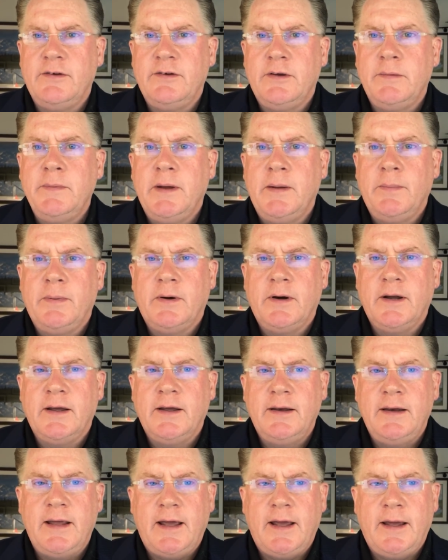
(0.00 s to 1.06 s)
It should be a pretty
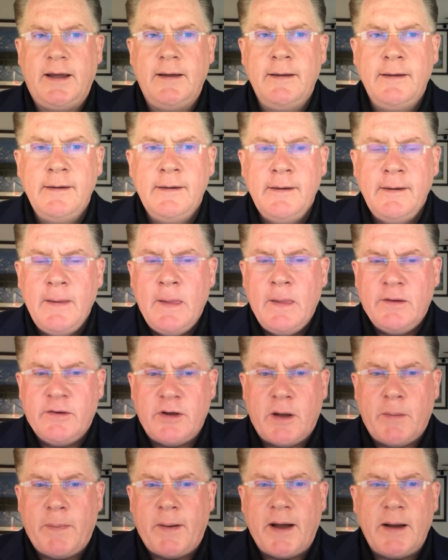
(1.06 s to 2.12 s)
good day.
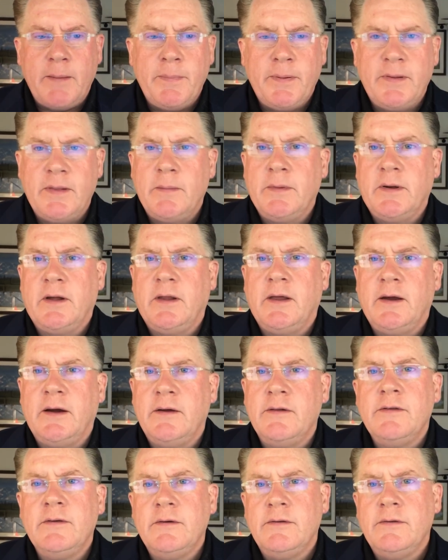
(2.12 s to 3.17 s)
So I'll probably put the
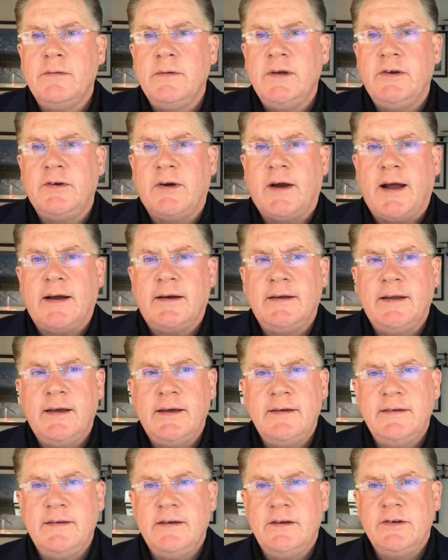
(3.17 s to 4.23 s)
McLaren through 3 track
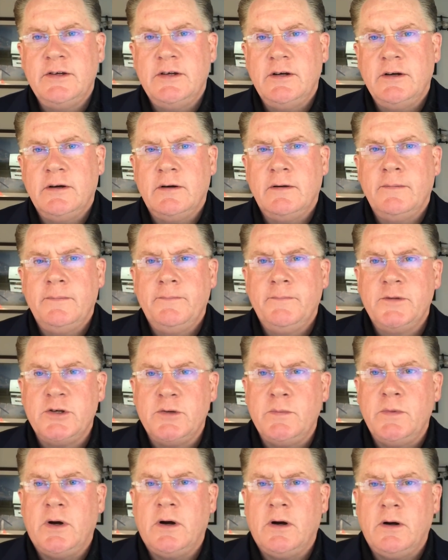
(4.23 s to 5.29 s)
days this year.
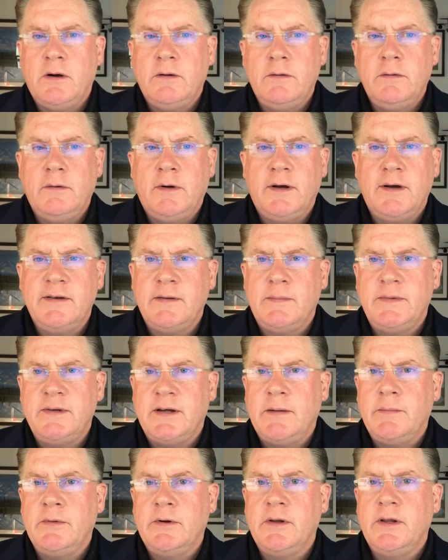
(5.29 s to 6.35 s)
Tomorrow, one in
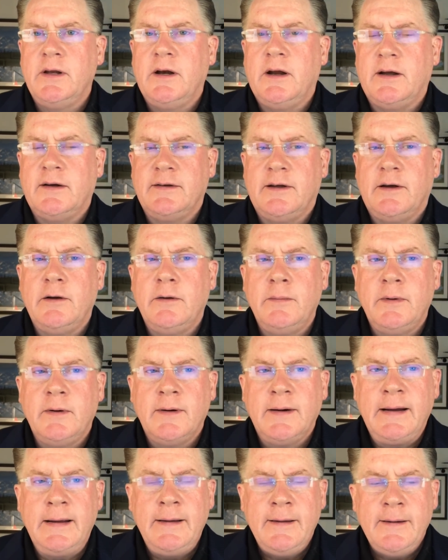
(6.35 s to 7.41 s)
September, and then
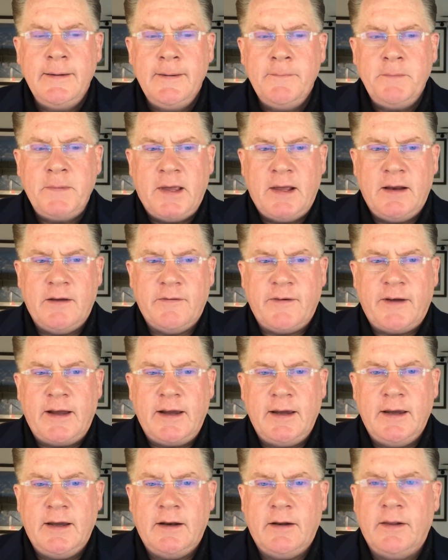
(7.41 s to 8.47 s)
October. And if I
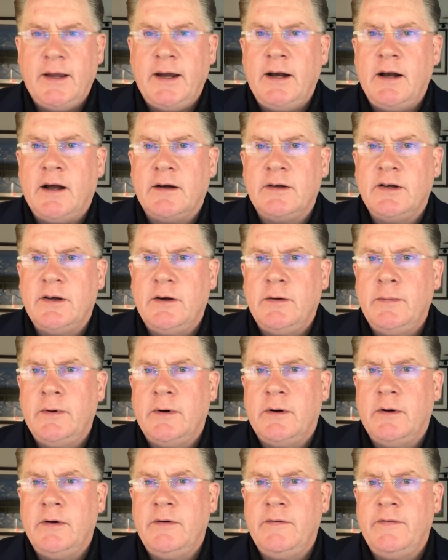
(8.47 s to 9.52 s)
can get a late
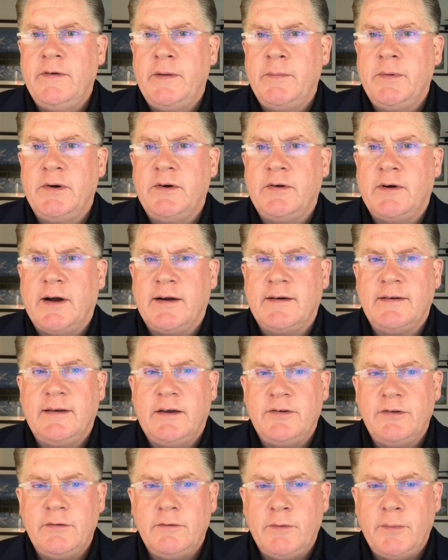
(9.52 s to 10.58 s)
October or November track
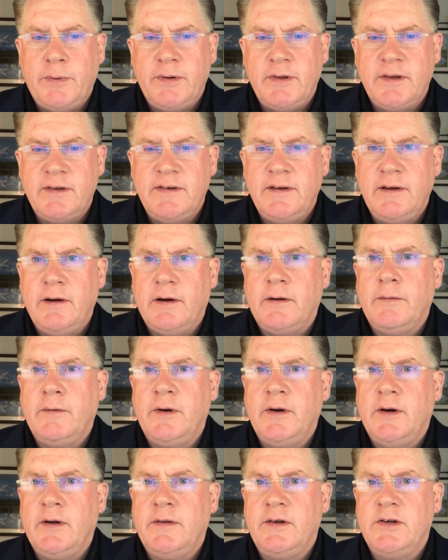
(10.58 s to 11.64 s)
session, we'll put the
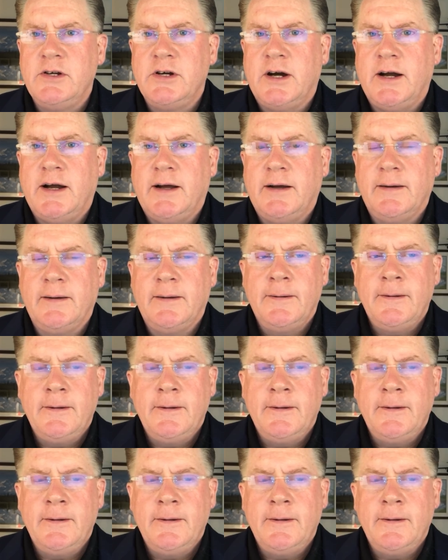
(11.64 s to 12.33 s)
ZR1 on the track.